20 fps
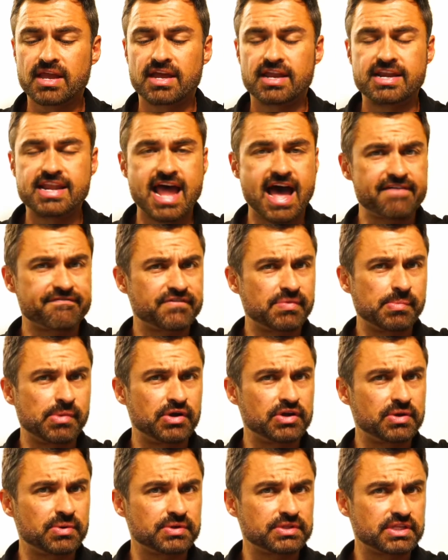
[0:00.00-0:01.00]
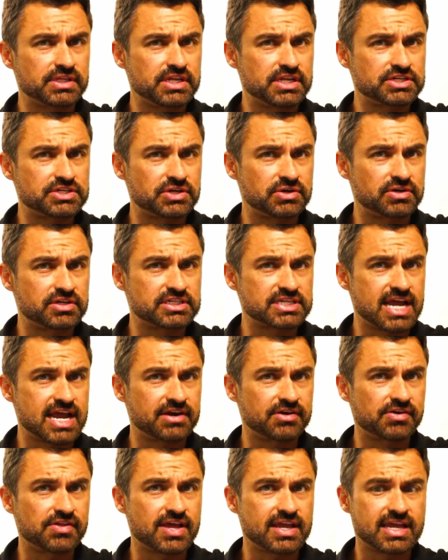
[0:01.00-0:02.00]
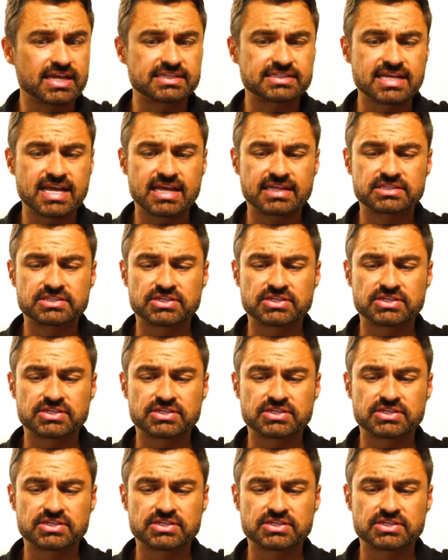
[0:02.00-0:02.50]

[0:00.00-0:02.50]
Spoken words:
Not familiar with the Digital Designer, like I said,